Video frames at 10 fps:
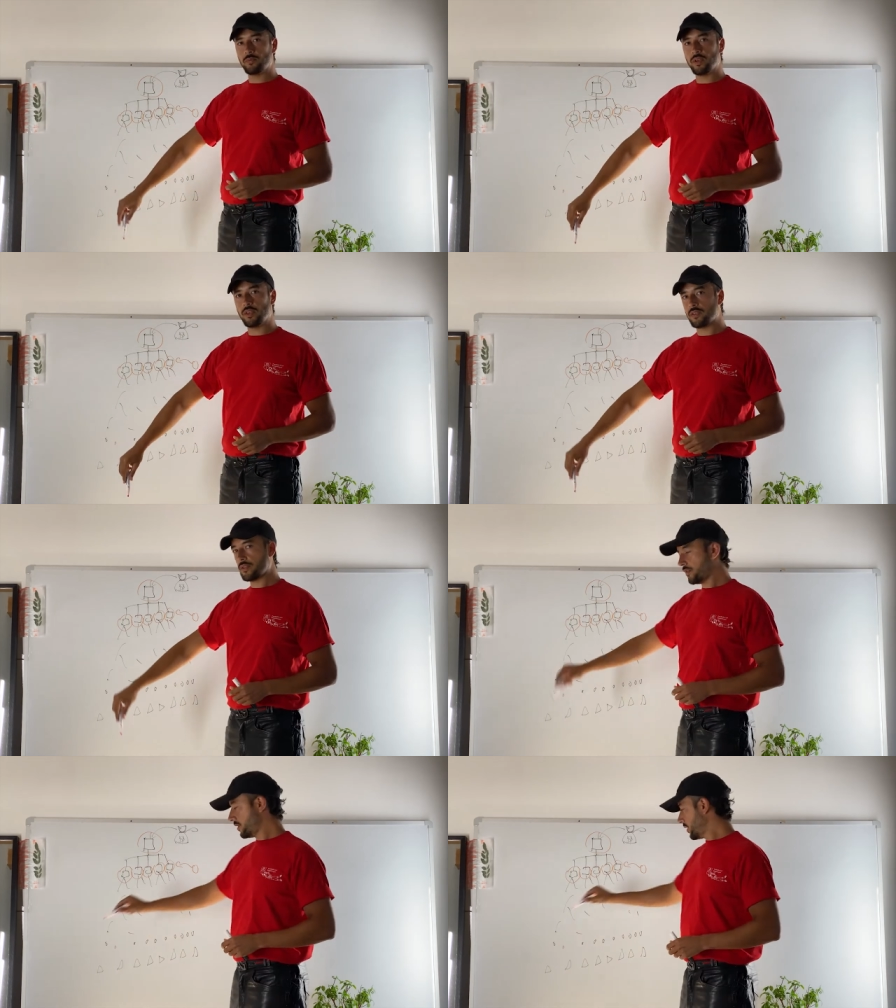with
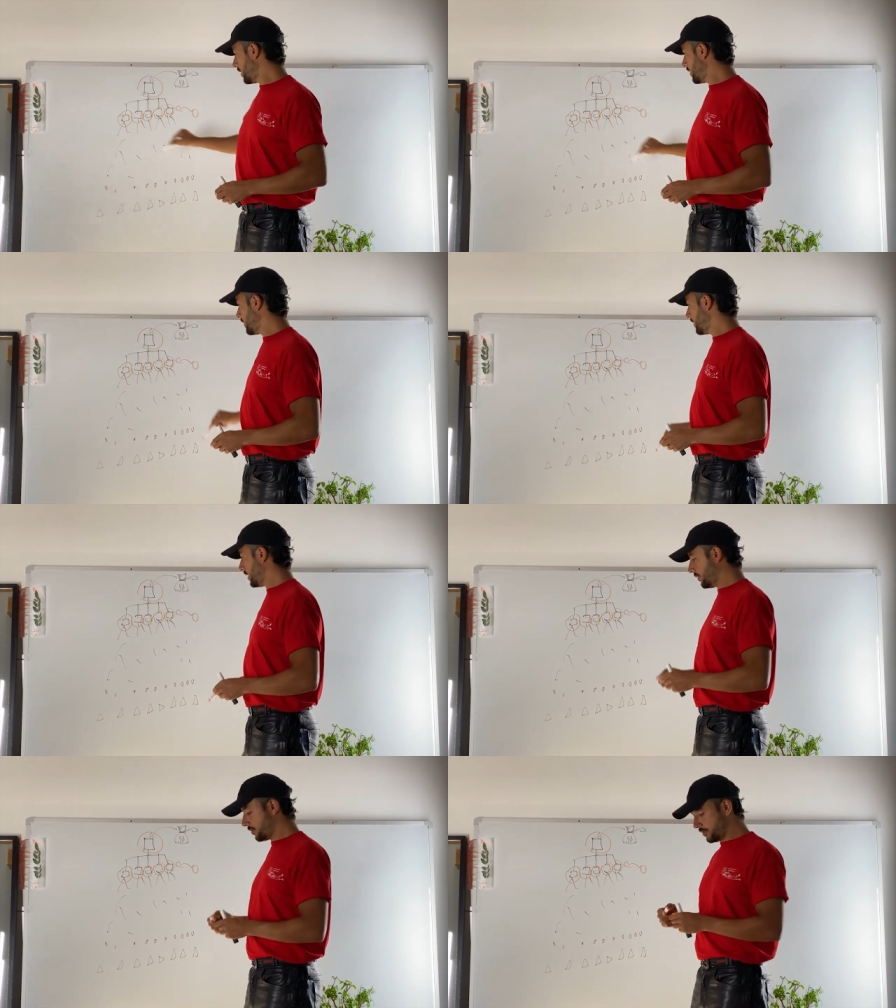
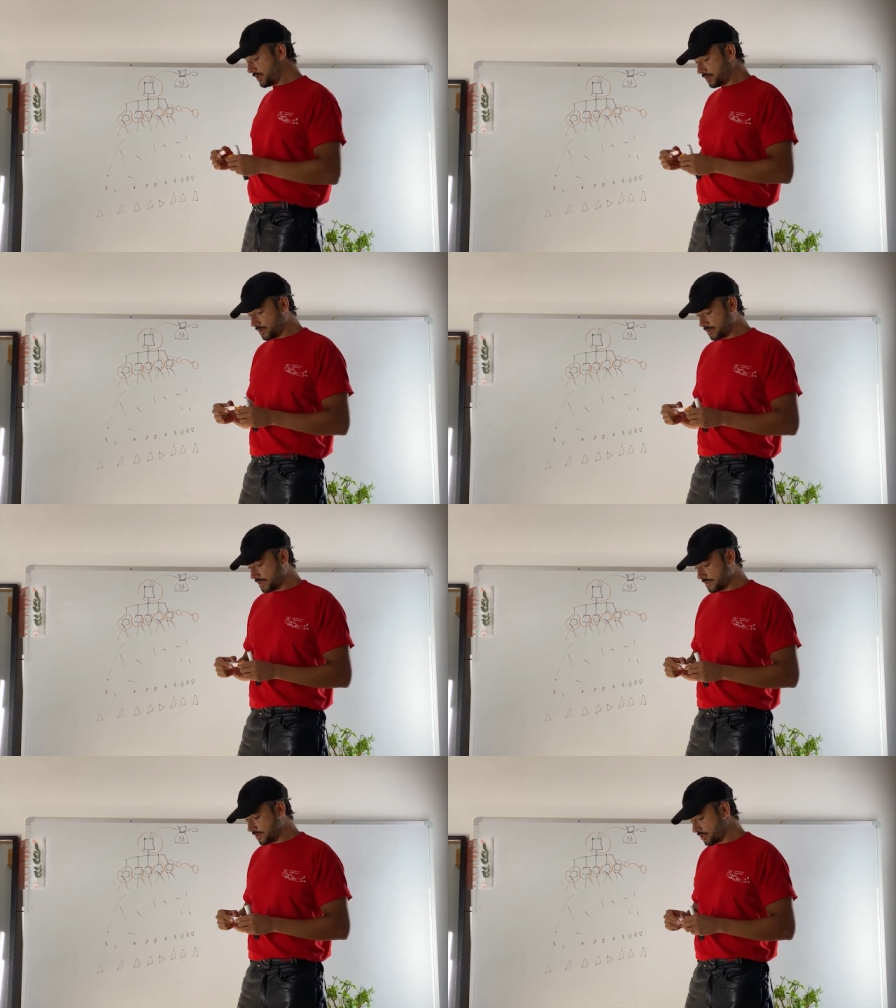uh, everyone in the
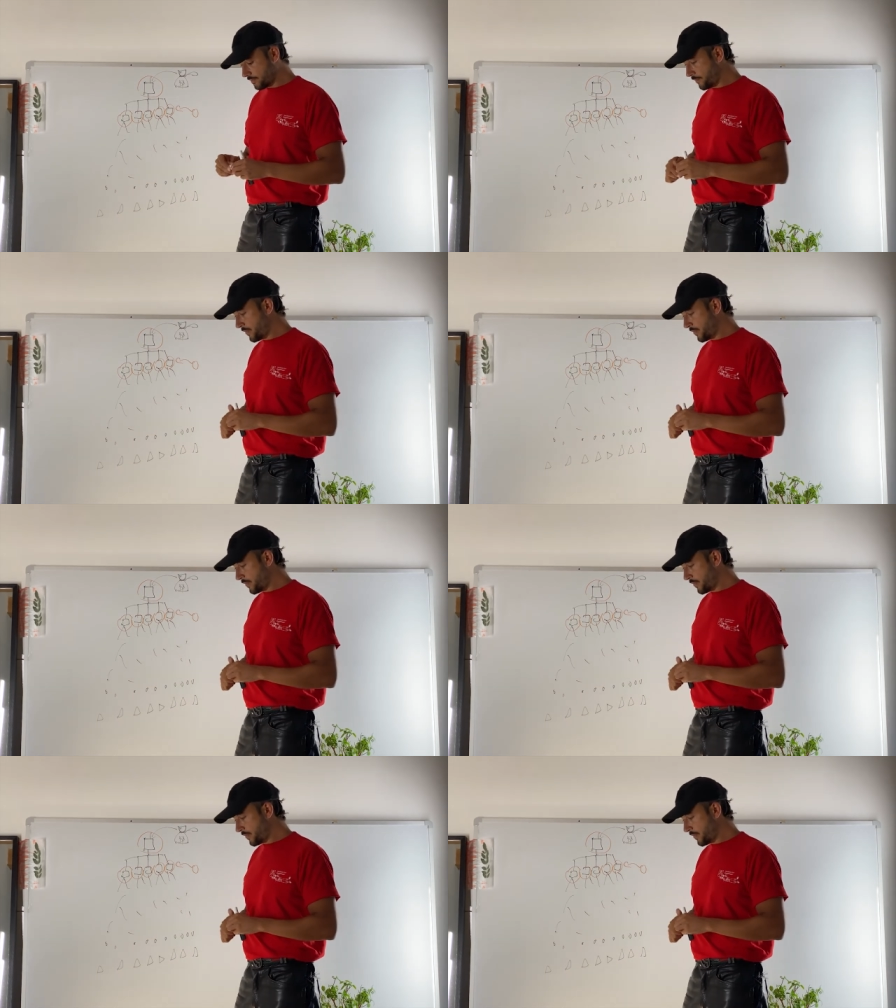organization.